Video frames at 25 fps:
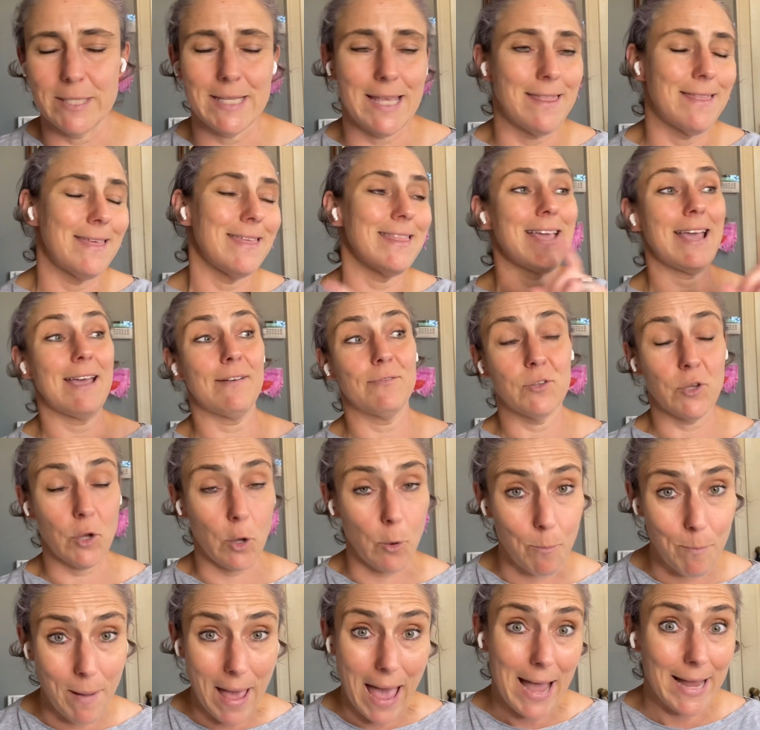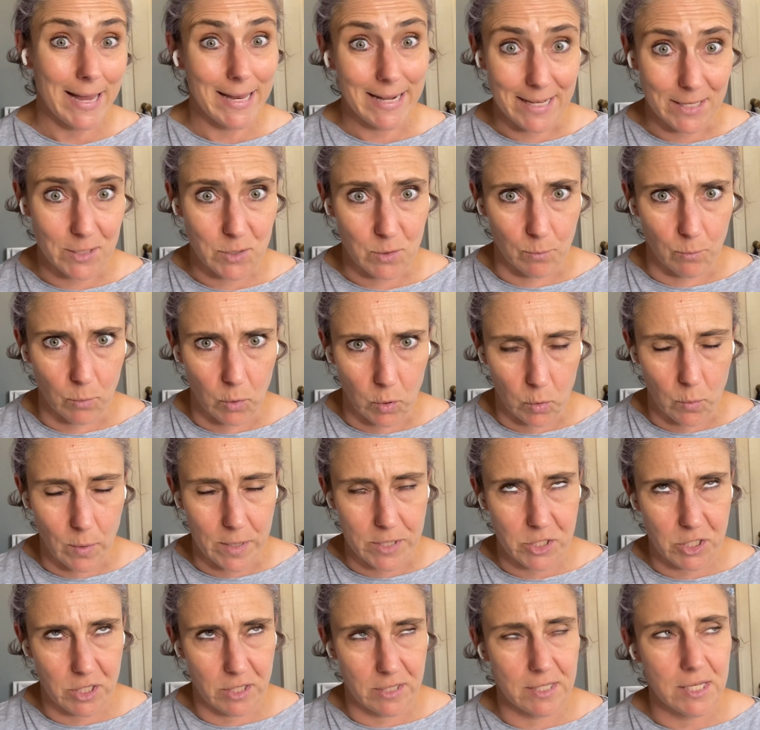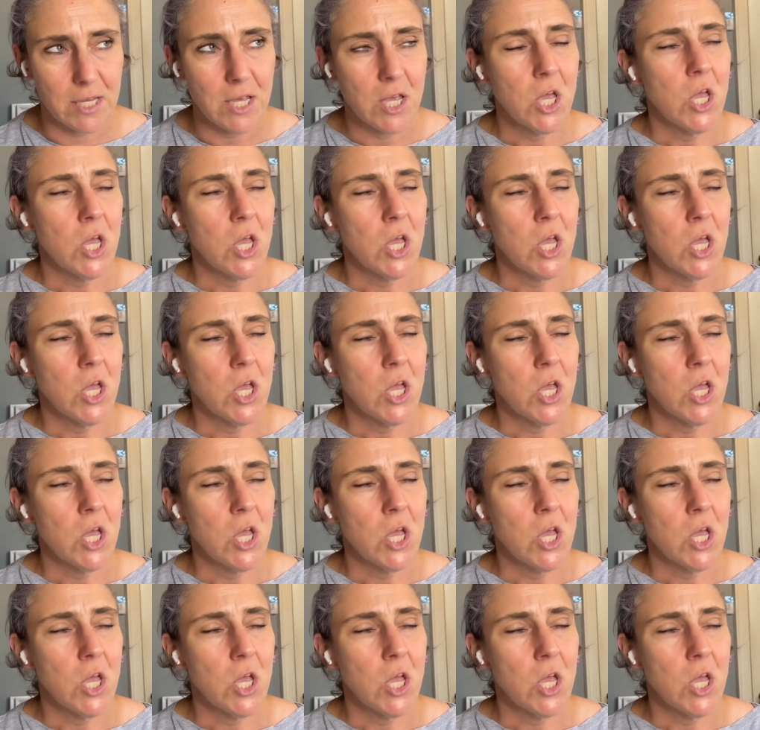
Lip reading: and then they have to go back and answer more questions.